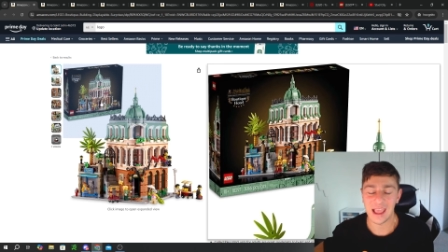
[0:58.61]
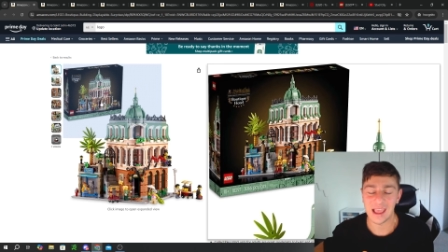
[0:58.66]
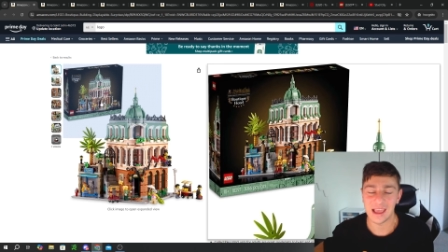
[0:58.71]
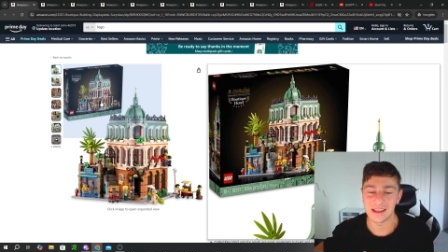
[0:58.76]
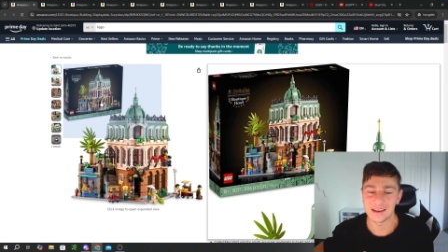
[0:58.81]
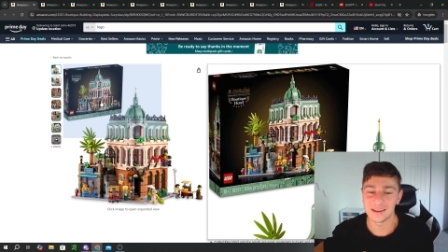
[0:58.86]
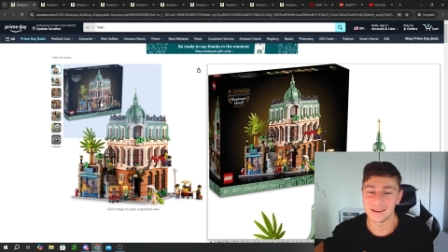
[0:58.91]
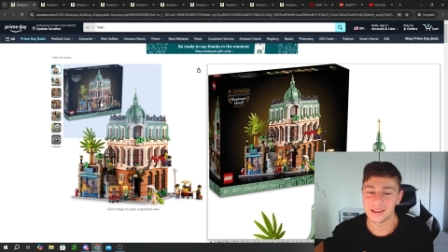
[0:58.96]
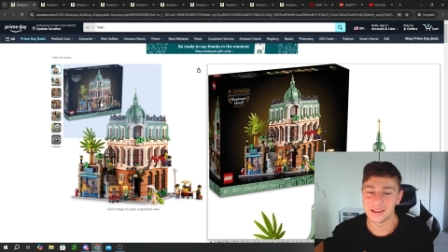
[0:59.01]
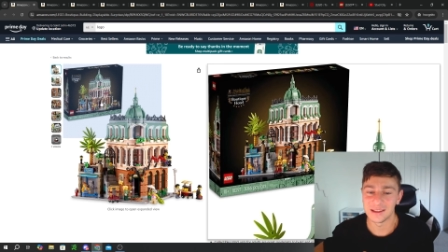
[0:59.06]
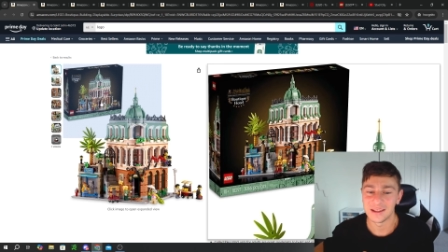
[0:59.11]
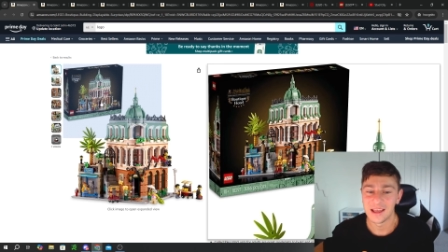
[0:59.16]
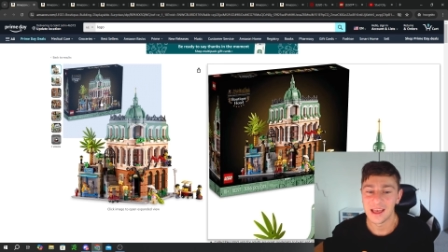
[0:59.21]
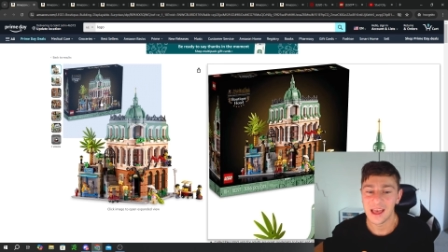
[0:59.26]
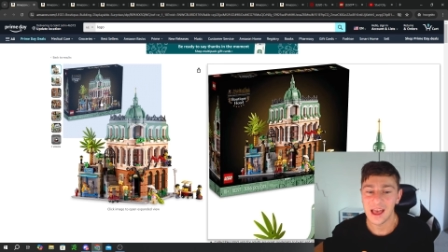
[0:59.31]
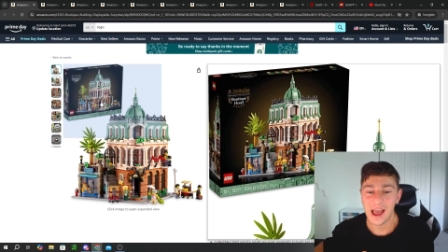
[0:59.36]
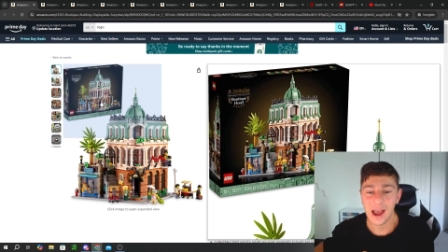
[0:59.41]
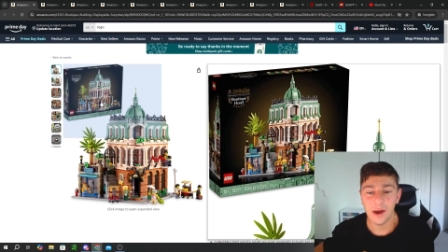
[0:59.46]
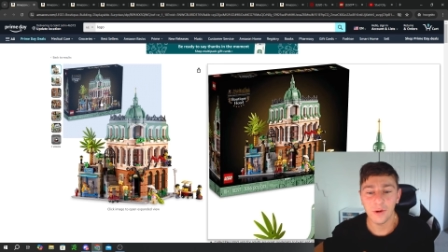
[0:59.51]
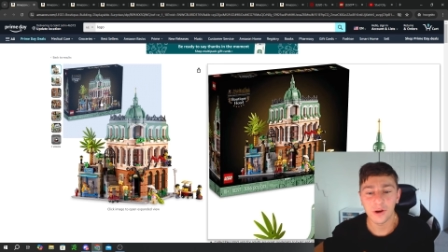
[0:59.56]
And uh,
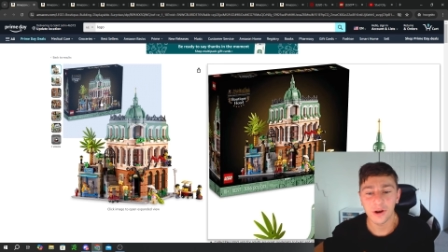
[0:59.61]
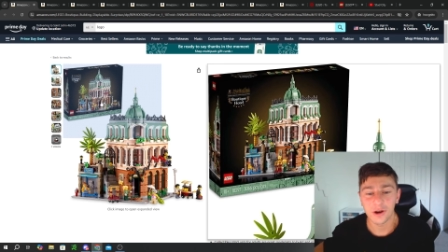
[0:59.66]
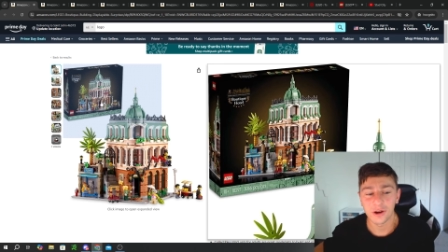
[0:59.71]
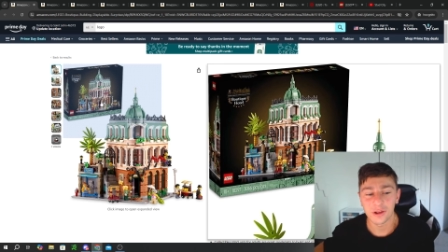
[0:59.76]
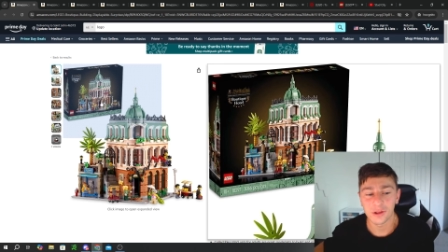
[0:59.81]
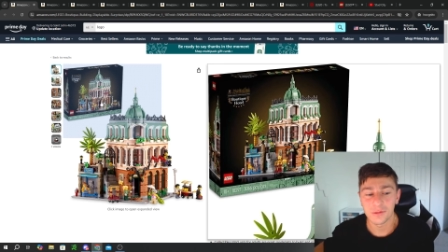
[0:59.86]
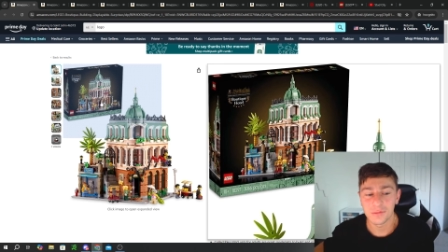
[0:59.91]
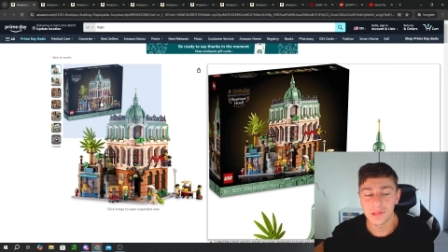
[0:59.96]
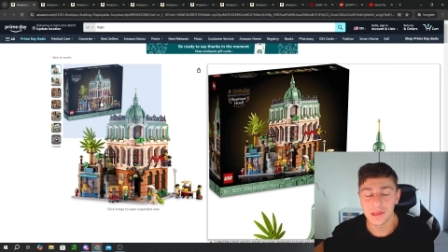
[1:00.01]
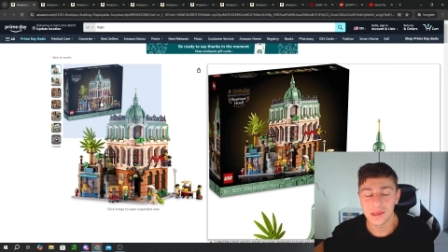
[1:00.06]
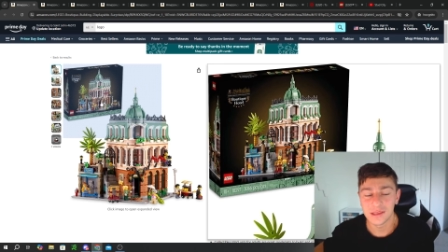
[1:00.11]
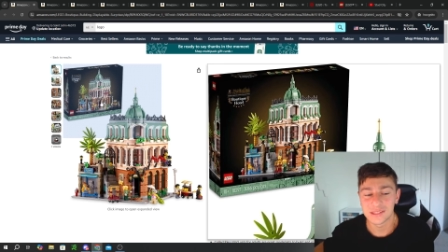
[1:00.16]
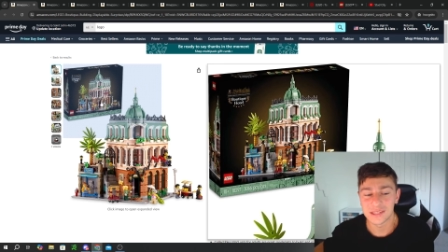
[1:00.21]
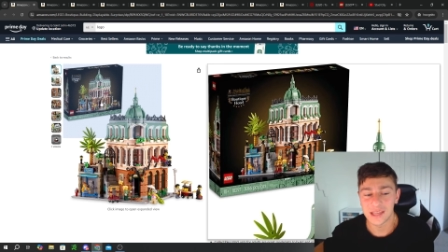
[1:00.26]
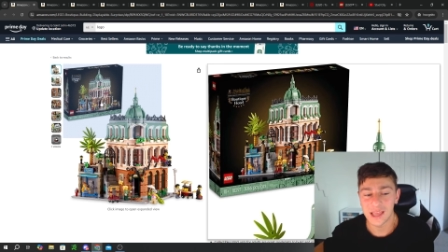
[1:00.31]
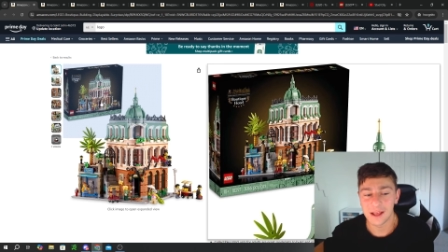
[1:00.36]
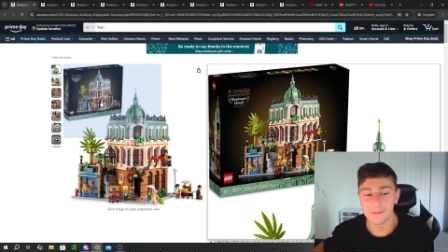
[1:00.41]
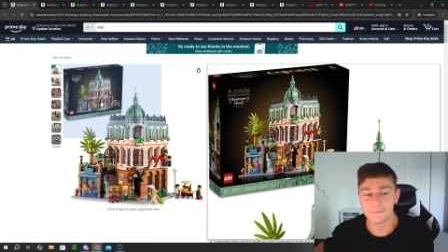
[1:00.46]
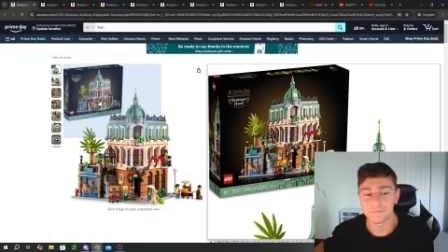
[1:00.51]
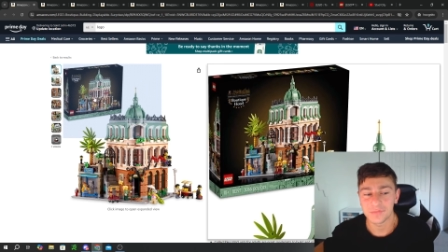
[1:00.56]
I would arguably
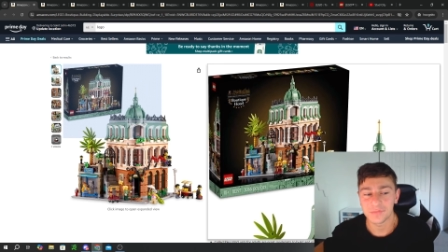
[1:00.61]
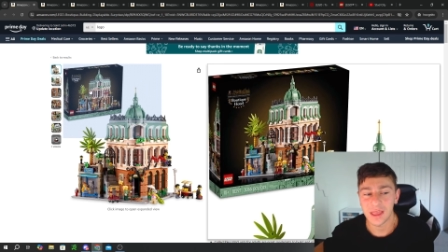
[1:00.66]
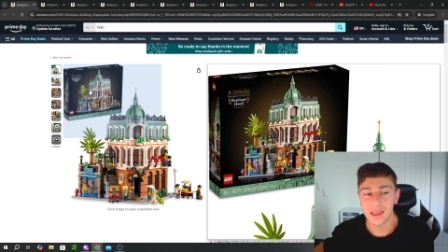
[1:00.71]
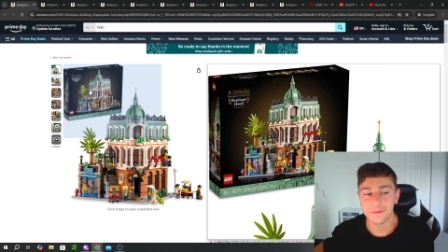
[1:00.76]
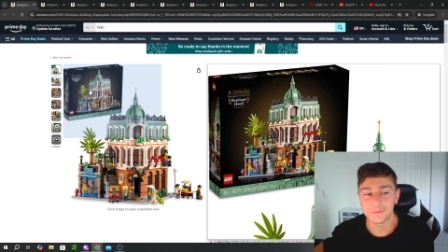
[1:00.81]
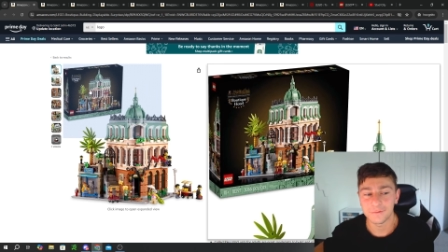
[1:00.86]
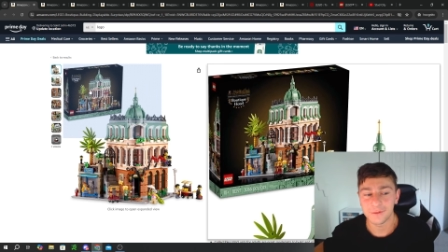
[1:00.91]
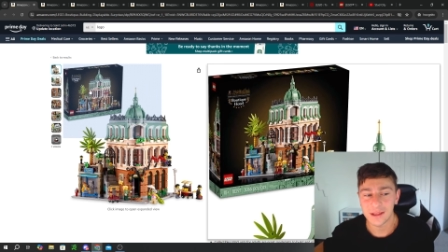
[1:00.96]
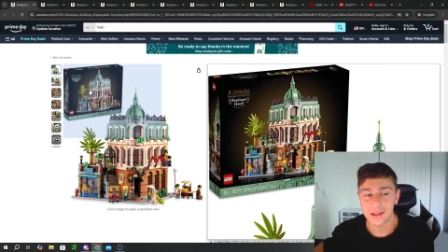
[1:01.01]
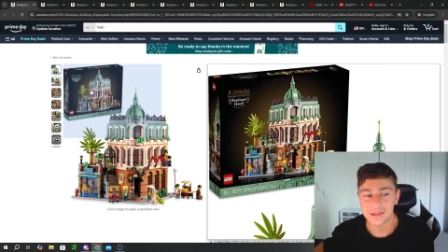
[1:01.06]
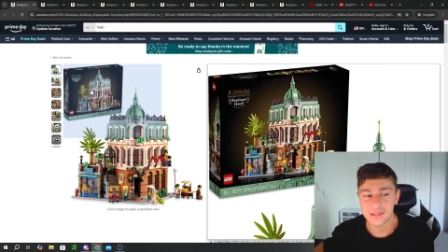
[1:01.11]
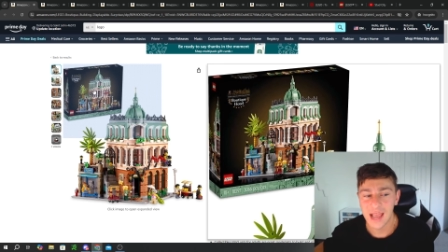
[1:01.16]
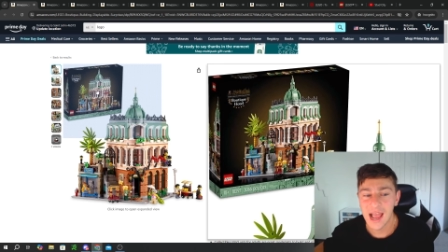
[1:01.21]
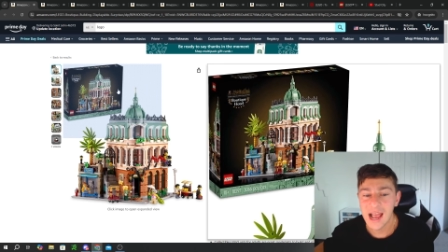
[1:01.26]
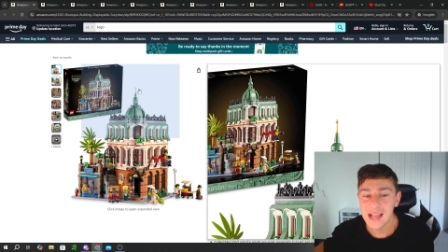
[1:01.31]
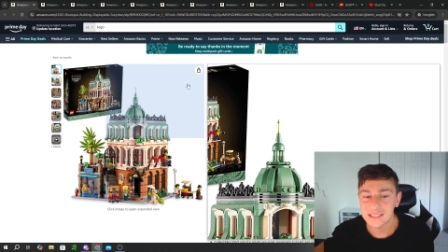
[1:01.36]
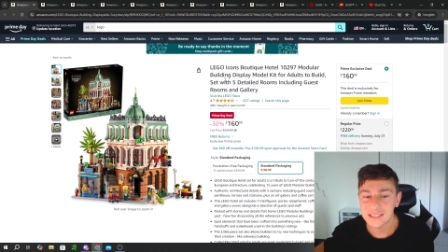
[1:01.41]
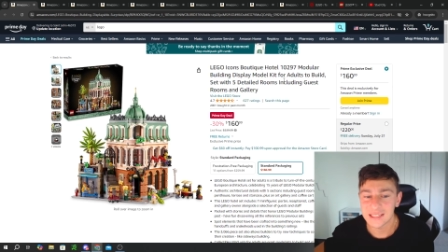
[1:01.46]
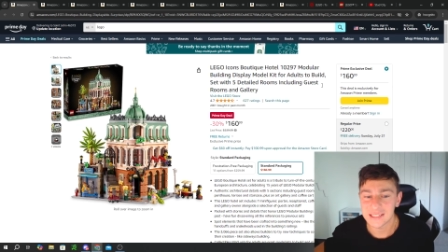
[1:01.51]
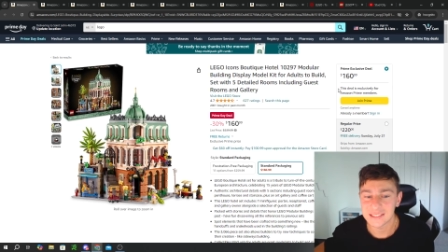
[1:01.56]
say a
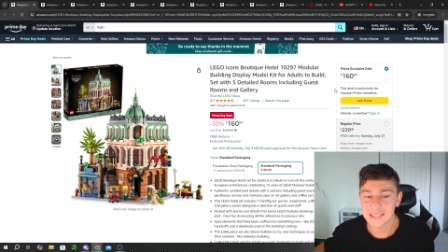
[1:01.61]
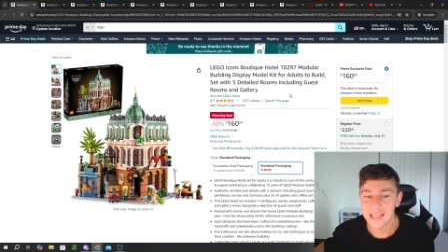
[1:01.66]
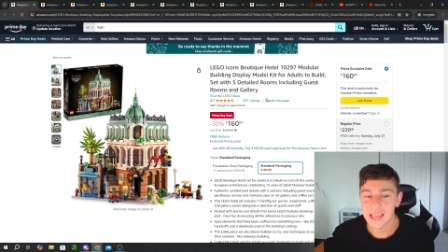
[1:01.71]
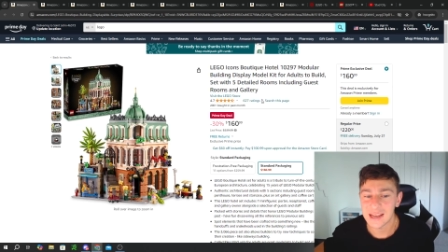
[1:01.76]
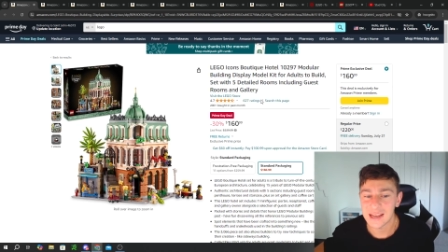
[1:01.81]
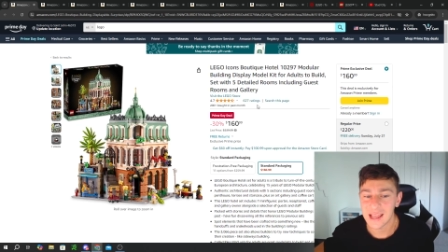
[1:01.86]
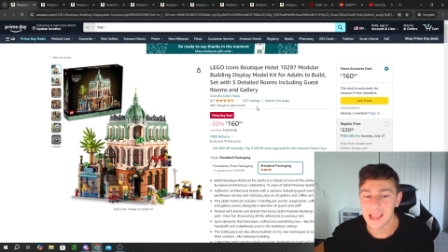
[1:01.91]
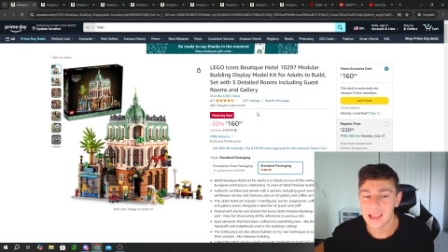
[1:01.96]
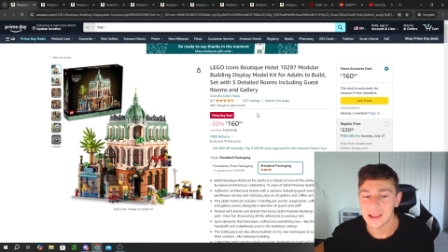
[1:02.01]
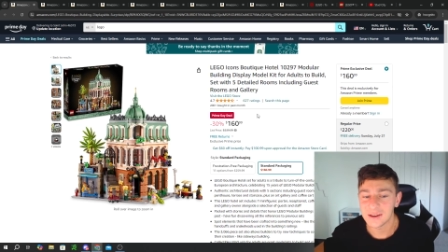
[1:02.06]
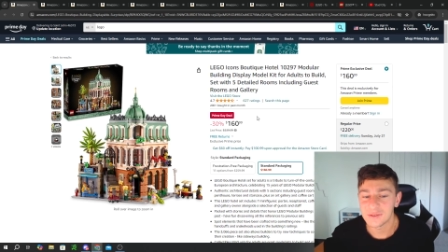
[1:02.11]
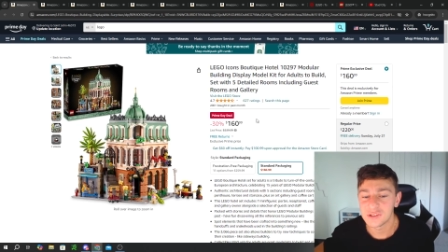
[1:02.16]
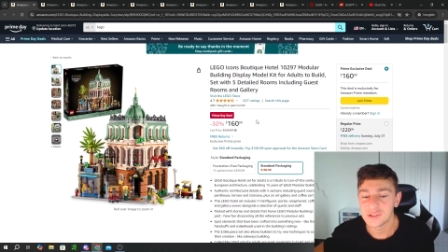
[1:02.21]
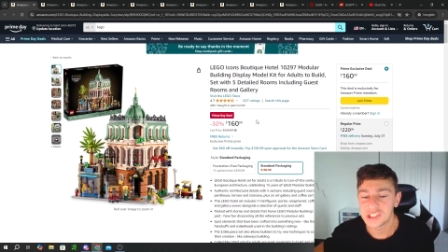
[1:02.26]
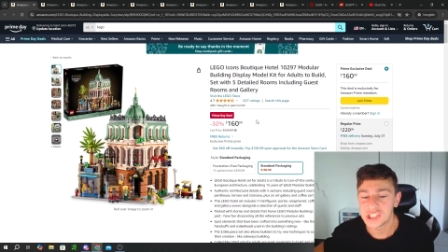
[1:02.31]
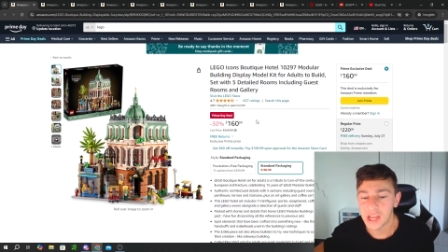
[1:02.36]
fantastic set and